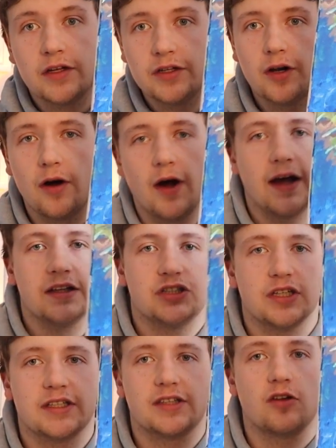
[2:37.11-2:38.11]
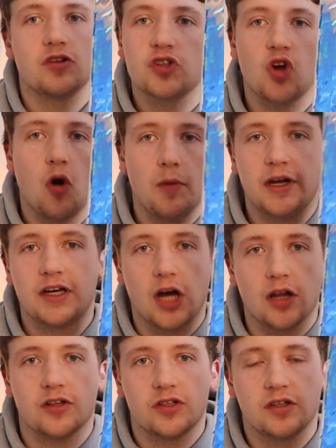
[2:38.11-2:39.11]
You know, it's just, there's so many
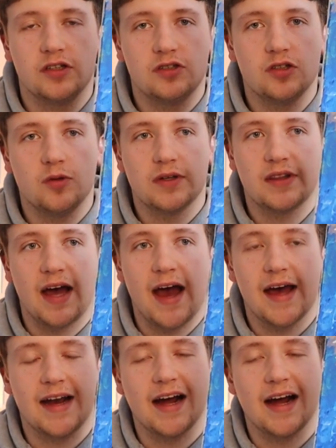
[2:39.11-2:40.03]
colors you can do with that,